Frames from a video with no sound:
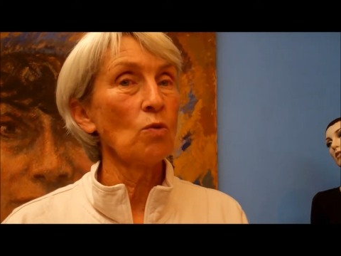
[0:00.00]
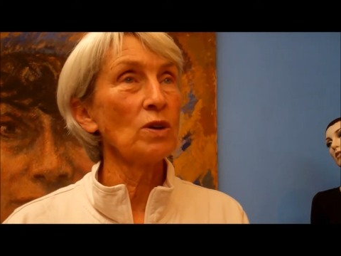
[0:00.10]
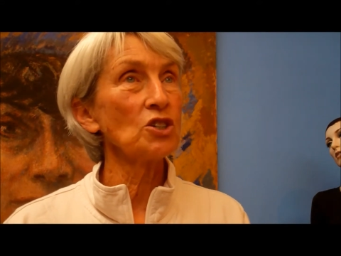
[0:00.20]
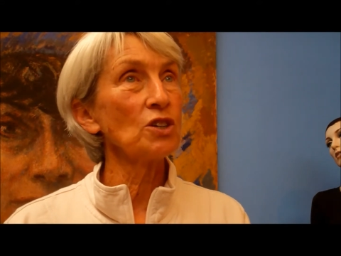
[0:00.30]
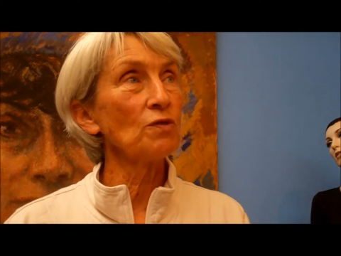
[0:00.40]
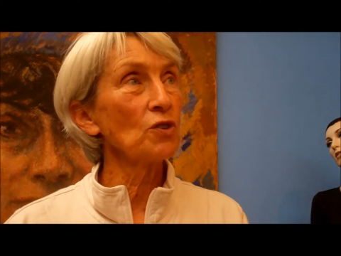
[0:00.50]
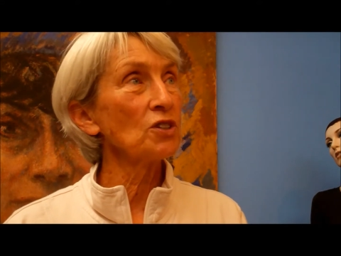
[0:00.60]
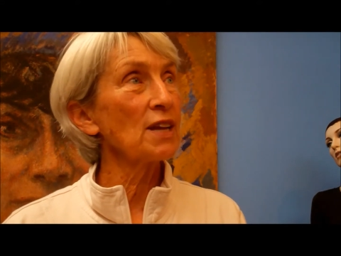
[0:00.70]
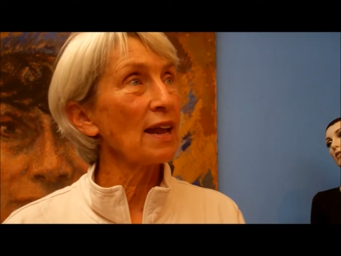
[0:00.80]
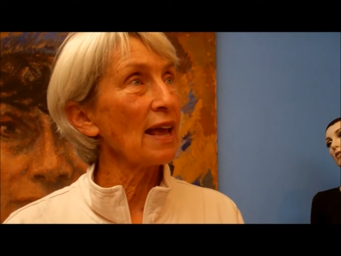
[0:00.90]
When she
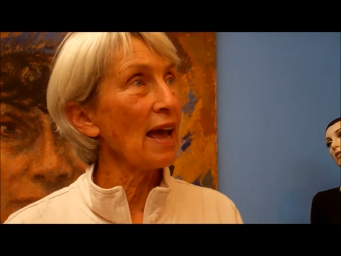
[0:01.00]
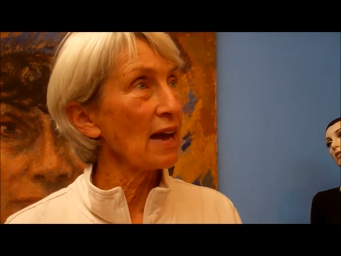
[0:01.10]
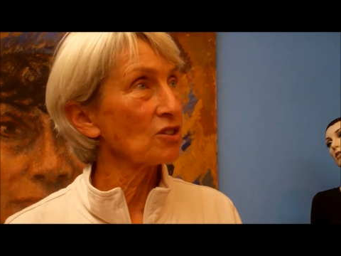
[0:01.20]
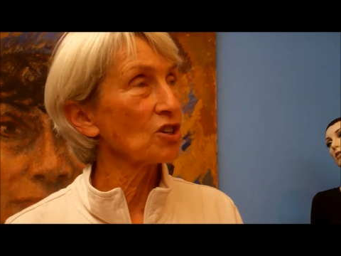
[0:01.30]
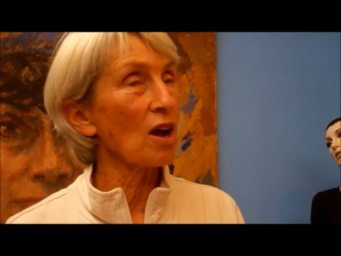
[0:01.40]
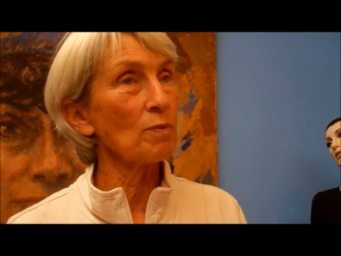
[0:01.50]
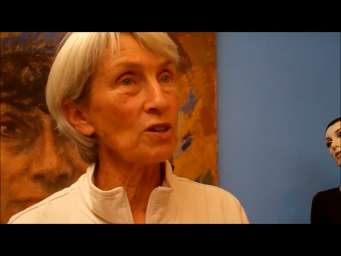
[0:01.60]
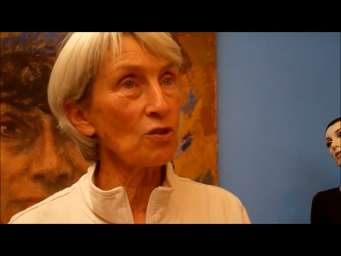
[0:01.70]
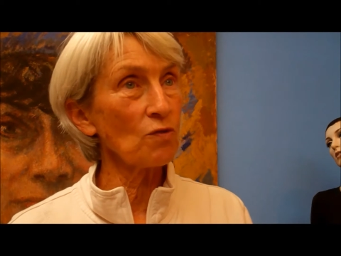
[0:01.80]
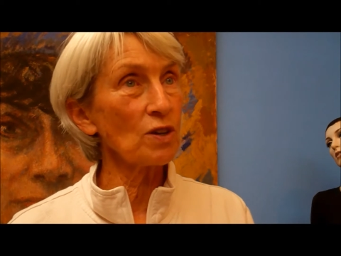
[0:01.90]
first had a hat shop
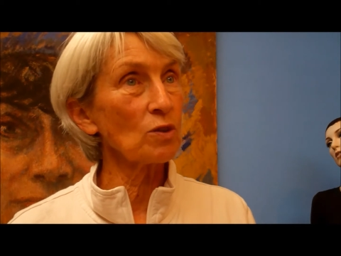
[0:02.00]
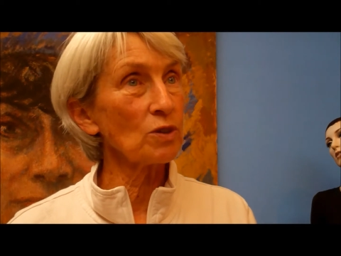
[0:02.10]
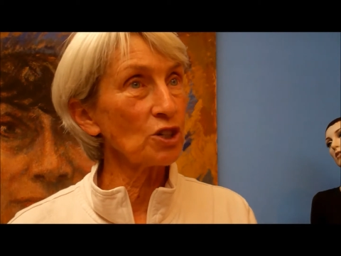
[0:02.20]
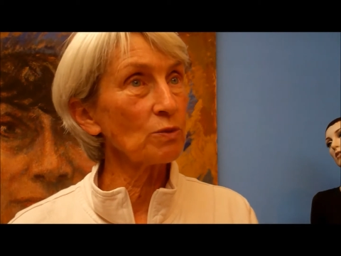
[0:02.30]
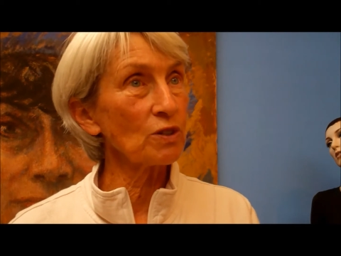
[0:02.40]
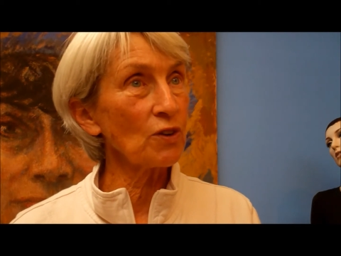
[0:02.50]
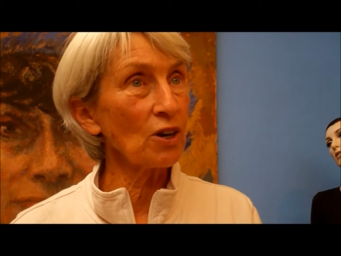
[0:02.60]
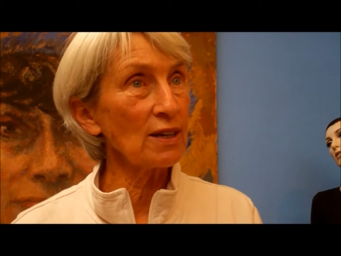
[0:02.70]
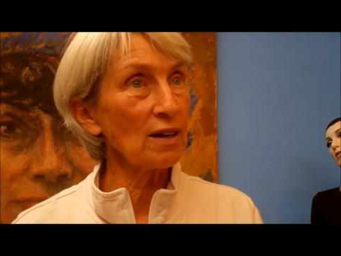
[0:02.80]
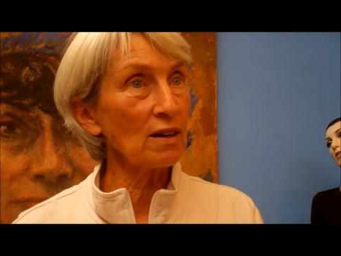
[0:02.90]
in Deauville when she was
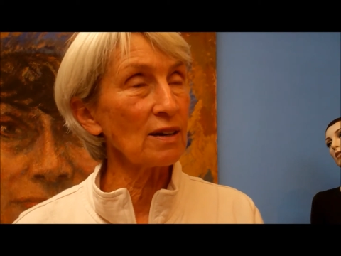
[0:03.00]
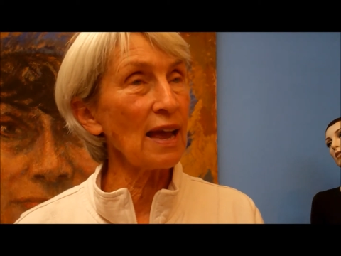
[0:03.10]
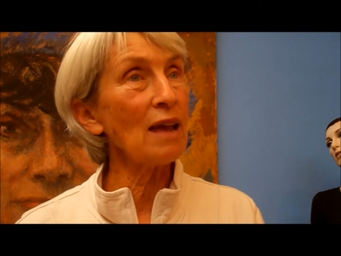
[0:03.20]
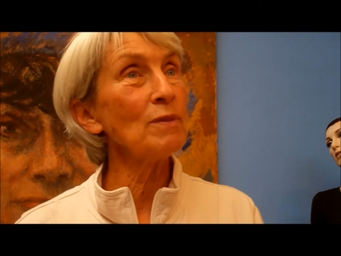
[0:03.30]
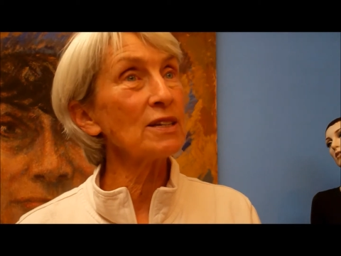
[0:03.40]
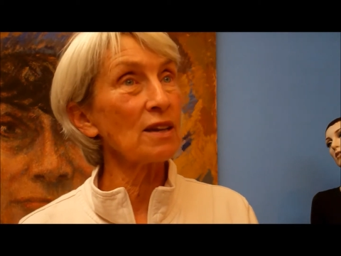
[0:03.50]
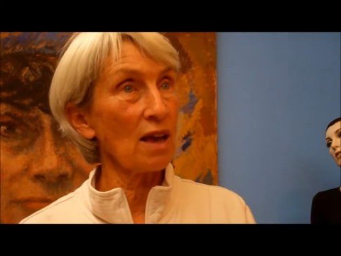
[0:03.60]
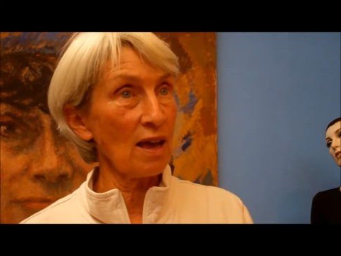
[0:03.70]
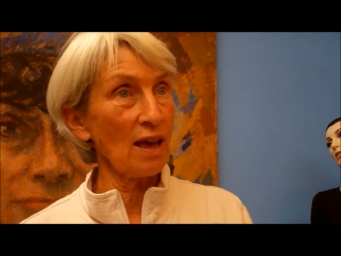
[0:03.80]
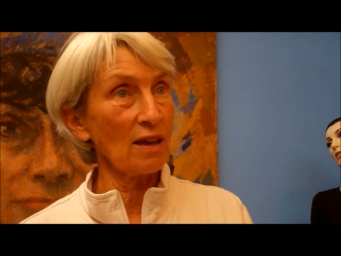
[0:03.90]
very young, Amy de
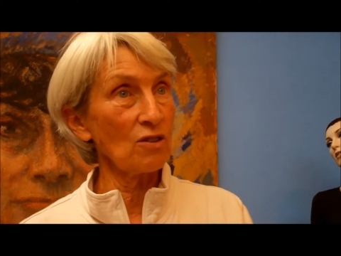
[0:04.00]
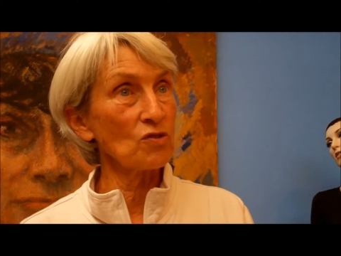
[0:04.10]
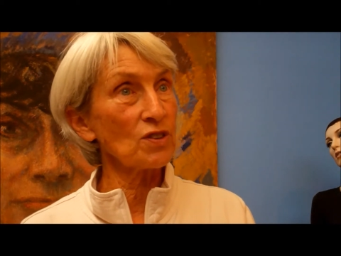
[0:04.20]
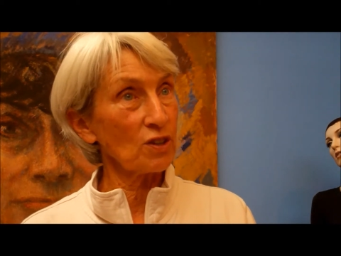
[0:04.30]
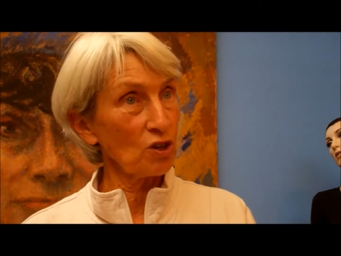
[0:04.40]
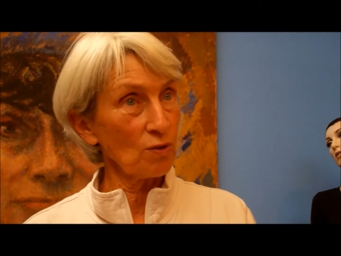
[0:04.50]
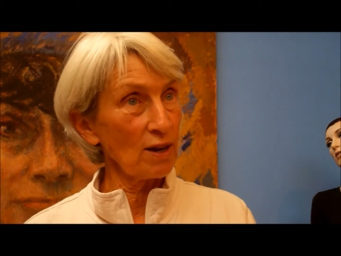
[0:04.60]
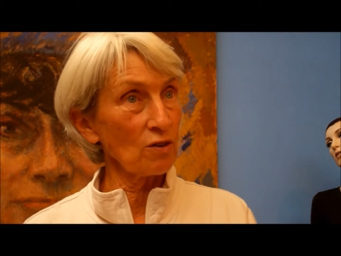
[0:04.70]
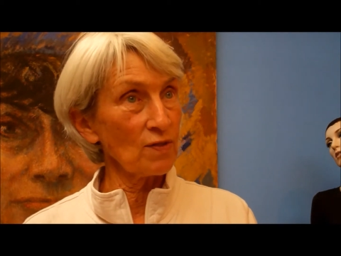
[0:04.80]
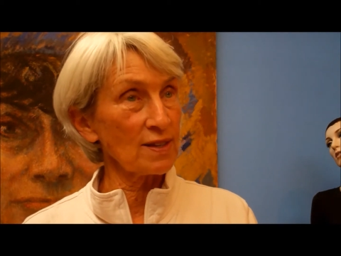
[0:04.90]
la Haye, who's the
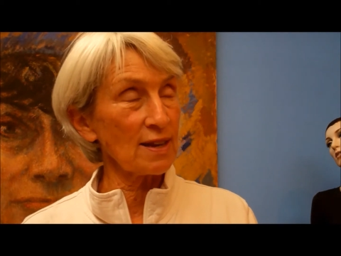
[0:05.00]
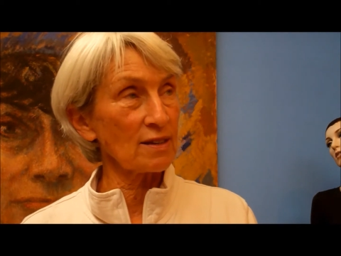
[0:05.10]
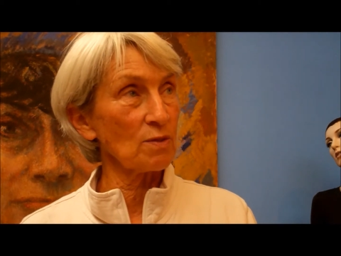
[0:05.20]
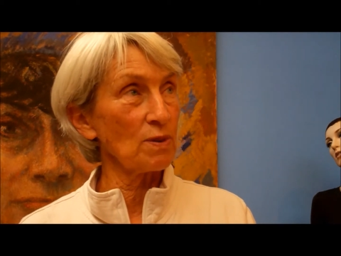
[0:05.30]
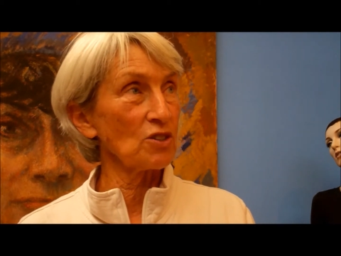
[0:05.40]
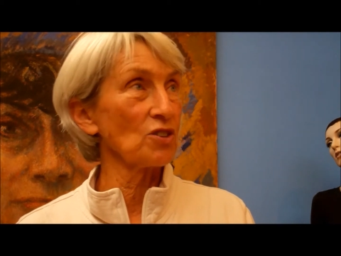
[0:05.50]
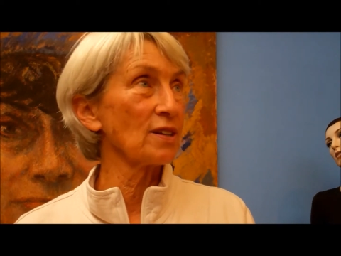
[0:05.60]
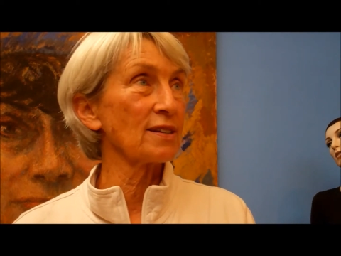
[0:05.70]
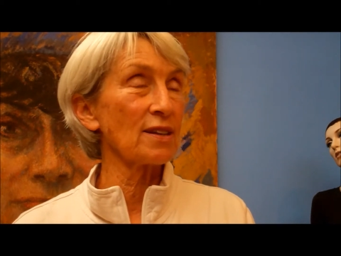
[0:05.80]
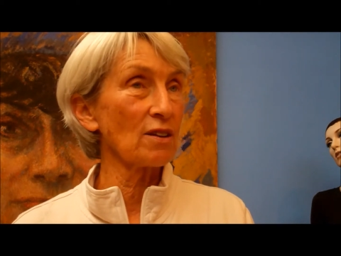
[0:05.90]
curator of this exhibition
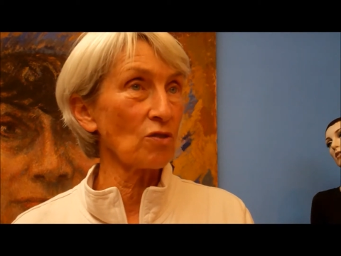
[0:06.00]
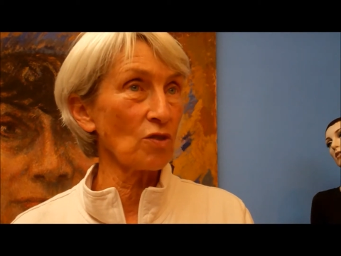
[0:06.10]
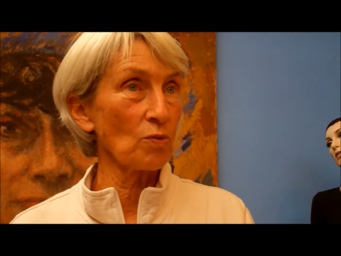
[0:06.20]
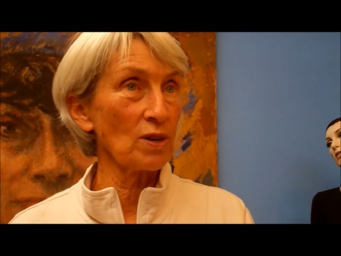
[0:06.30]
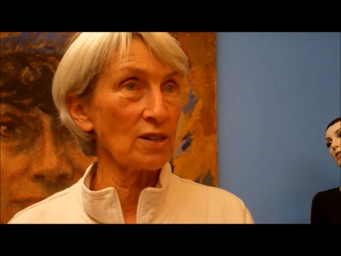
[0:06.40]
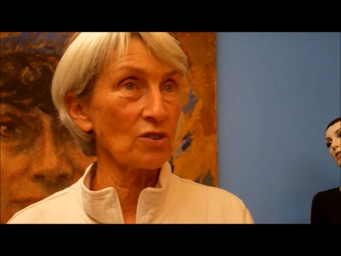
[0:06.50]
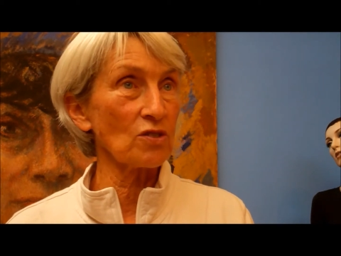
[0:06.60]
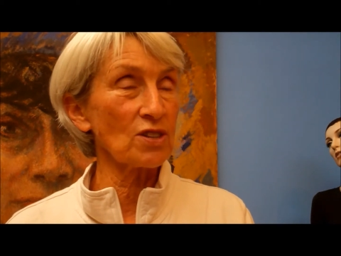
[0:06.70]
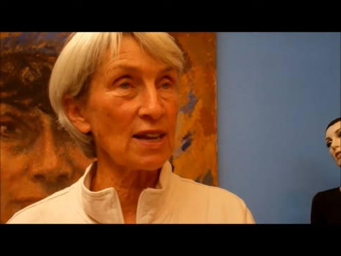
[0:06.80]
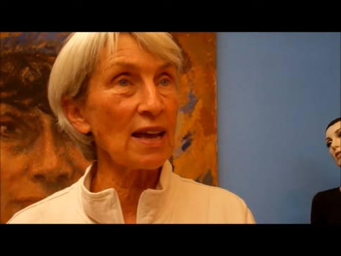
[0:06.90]
and has done all the
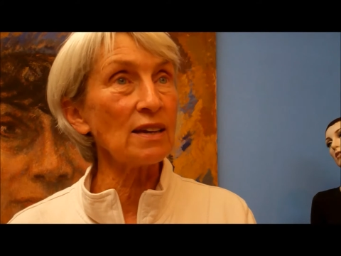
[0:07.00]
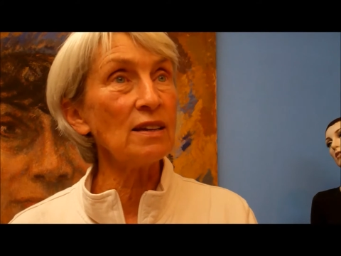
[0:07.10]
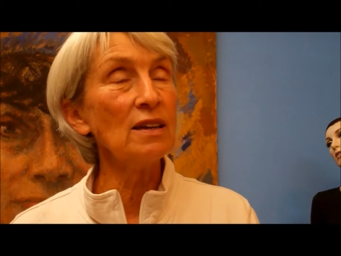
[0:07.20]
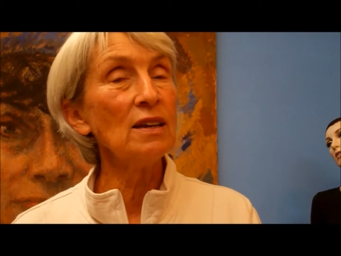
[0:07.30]
research, said